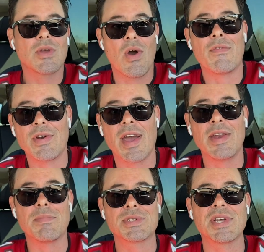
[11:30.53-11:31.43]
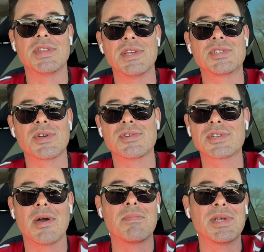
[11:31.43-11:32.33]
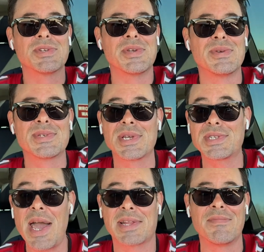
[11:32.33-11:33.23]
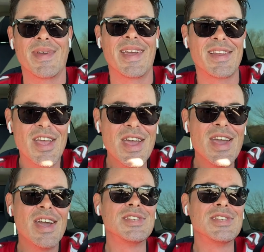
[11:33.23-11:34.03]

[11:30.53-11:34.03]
over ninety percent of the insurance companies are using Xactimate.